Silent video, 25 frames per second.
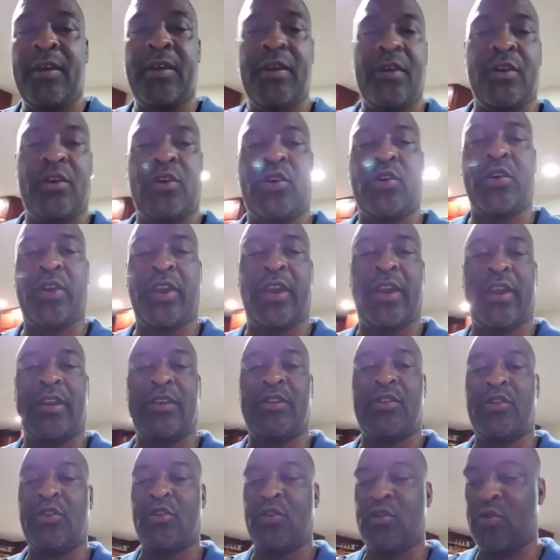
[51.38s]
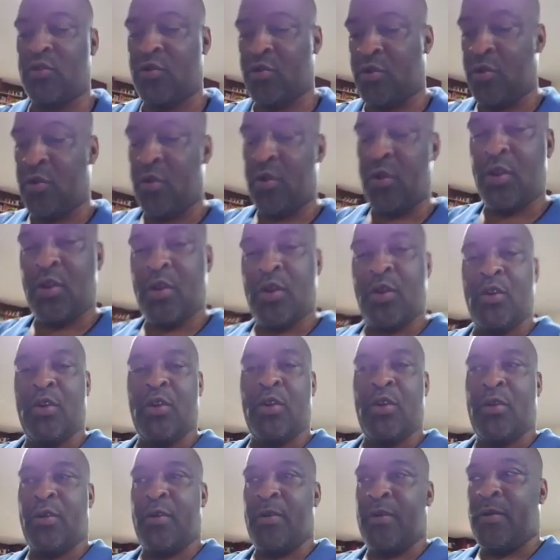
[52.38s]
Okay, so
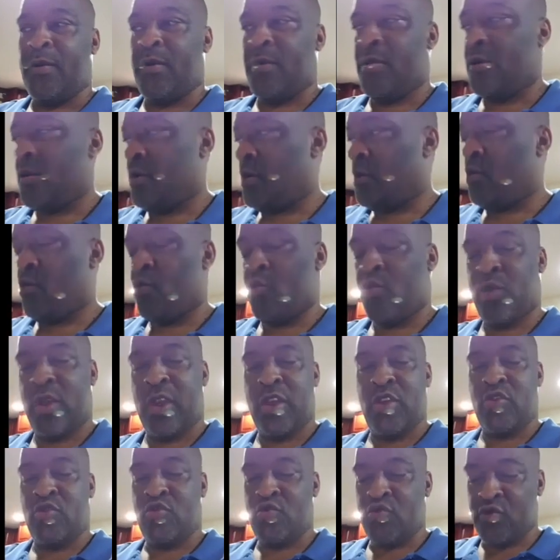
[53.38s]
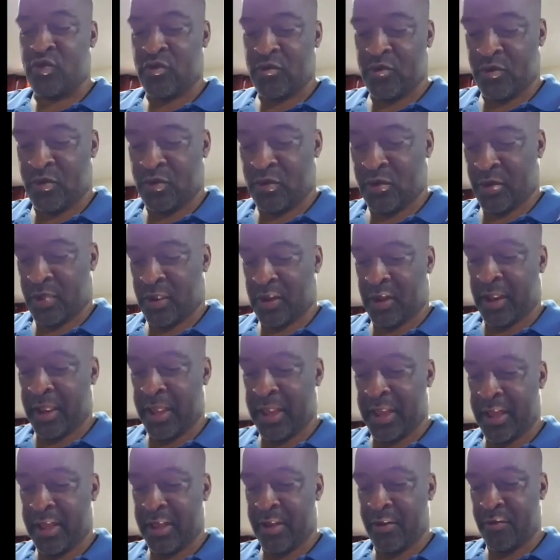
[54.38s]
when you
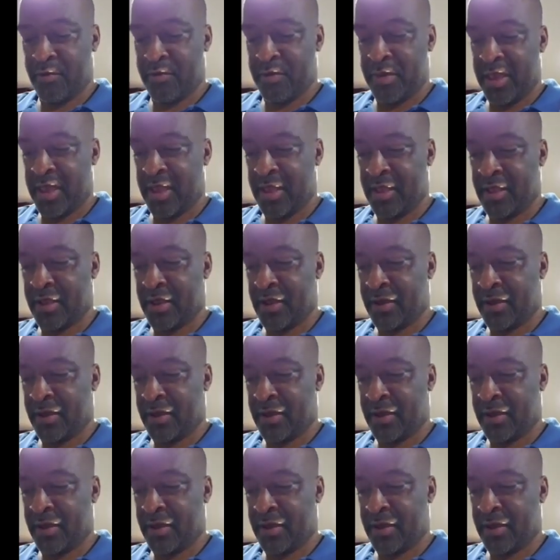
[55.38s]
clean your meat,